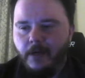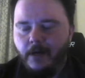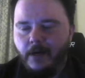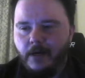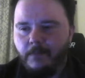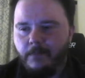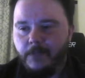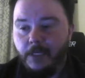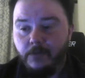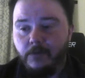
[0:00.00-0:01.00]
Um,
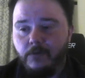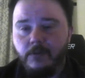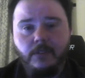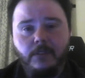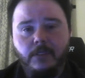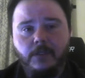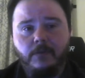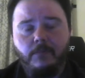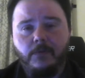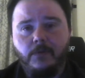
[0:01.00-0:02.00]
they do use
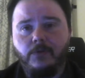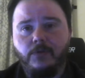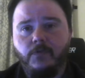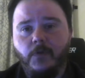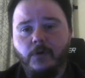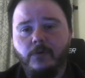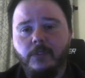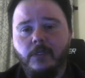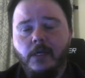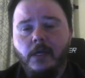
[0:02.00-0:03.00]
deceased soldiers'
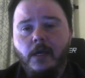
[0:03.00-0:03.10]
photos.